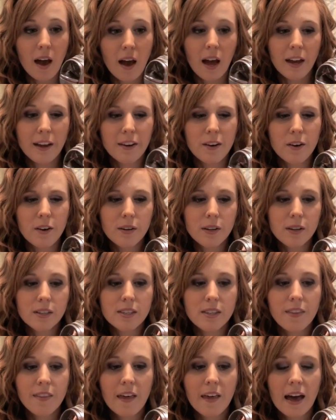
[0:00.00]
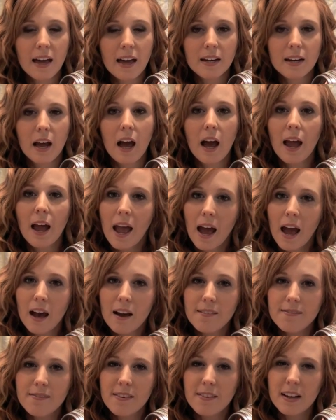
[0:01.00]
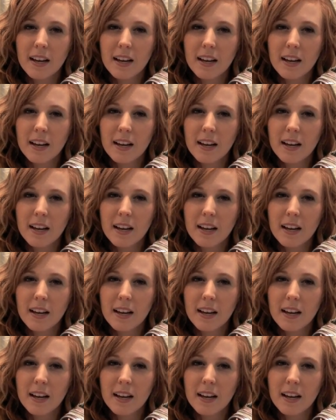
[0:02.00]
I noticed that I have